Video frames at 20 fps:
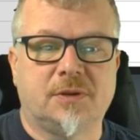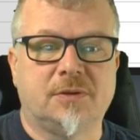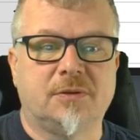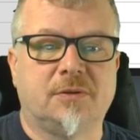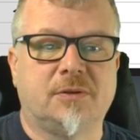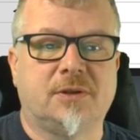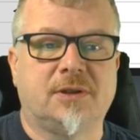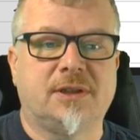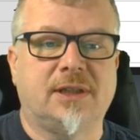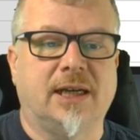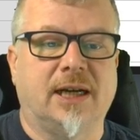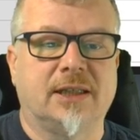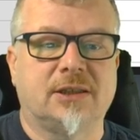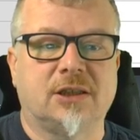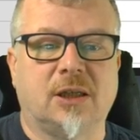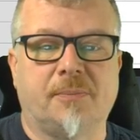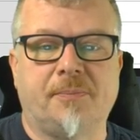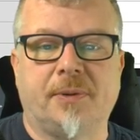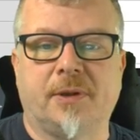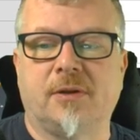charge
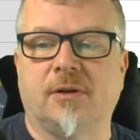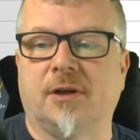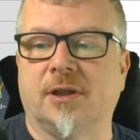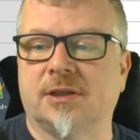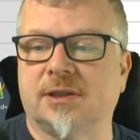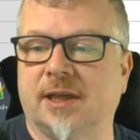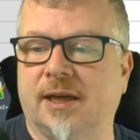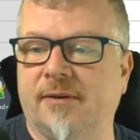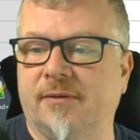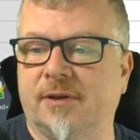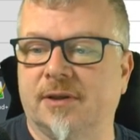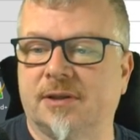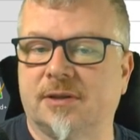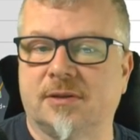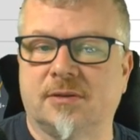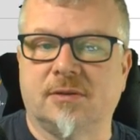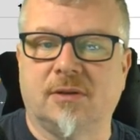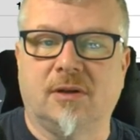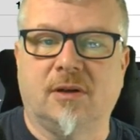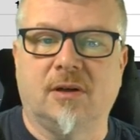up because I
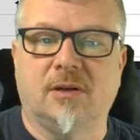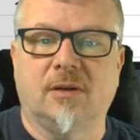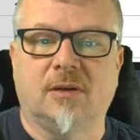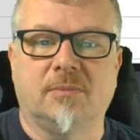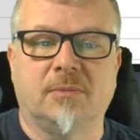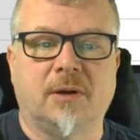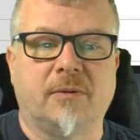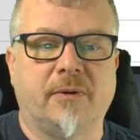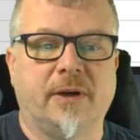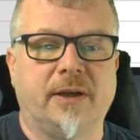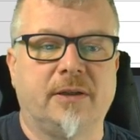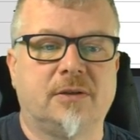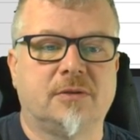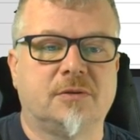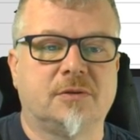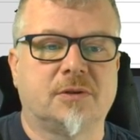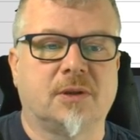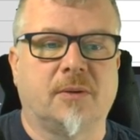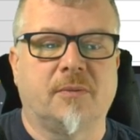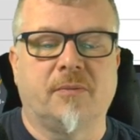was on my way
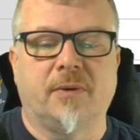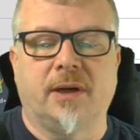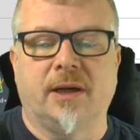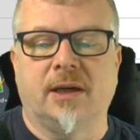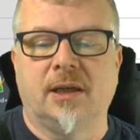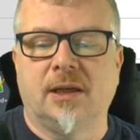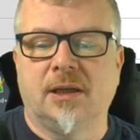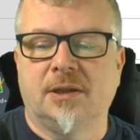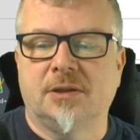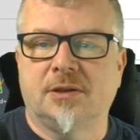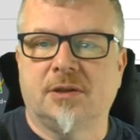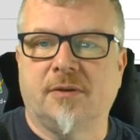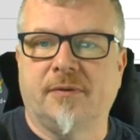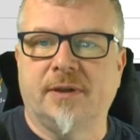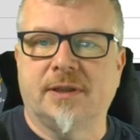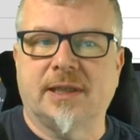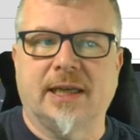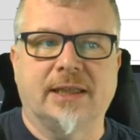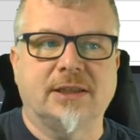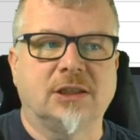to somewhere. So
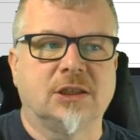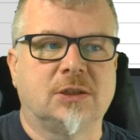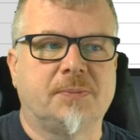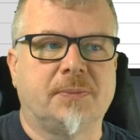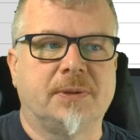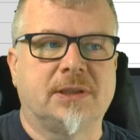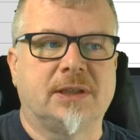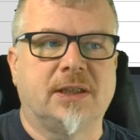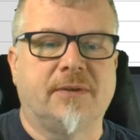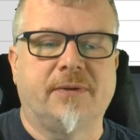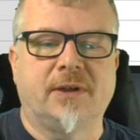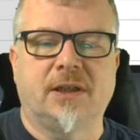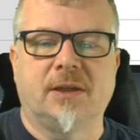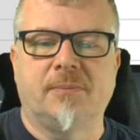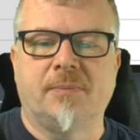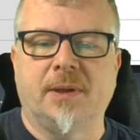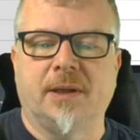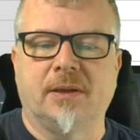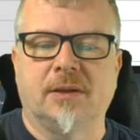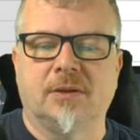this hasn't specifically
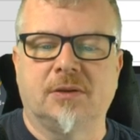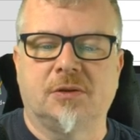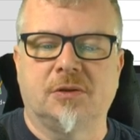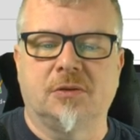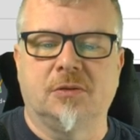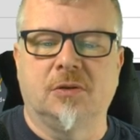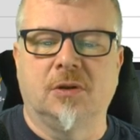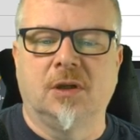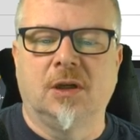been to